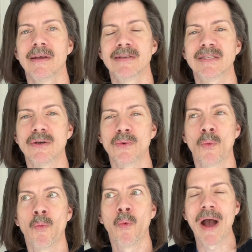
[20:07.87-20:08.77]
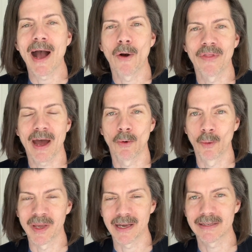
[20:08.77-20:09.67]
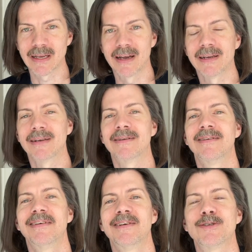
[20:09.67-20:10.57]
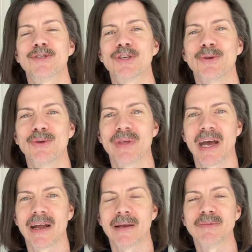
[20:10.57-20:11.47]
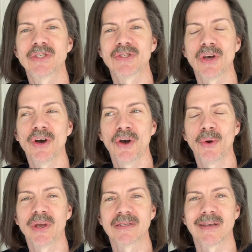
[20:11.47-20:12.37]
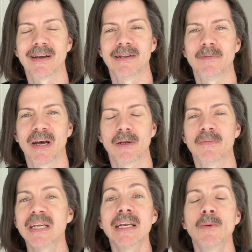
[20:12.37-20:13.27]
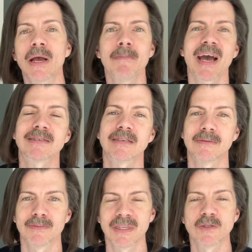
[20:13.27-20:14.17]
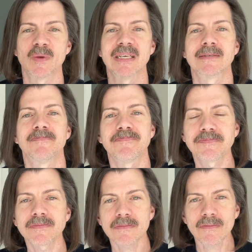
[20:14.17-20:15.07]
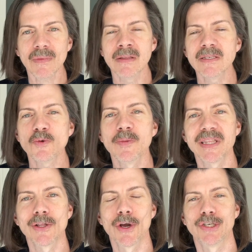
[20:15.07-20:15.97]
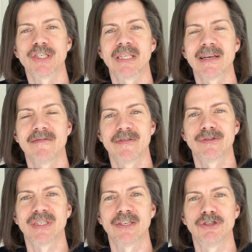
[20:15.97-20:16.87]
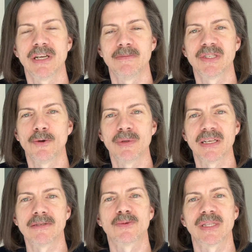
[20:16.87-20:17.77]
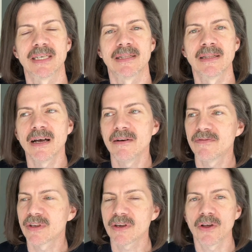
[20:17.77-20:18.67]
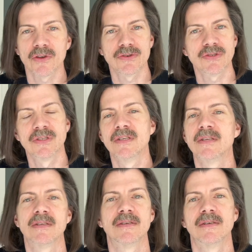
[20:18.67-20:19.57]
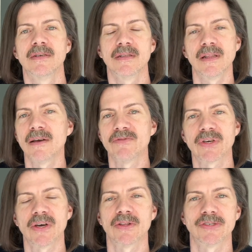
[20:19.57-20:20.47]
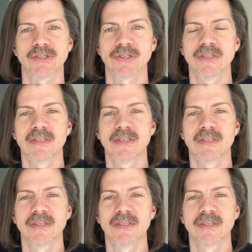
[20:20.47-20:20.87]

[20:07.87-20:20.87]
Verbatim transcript: So wow, that will be exciting to show you that. I'm so excited about it. But anyway, back to this piece. This will be the largest thing I've ever stitched. I'm so pleased with it. Love the colors. Love the colors.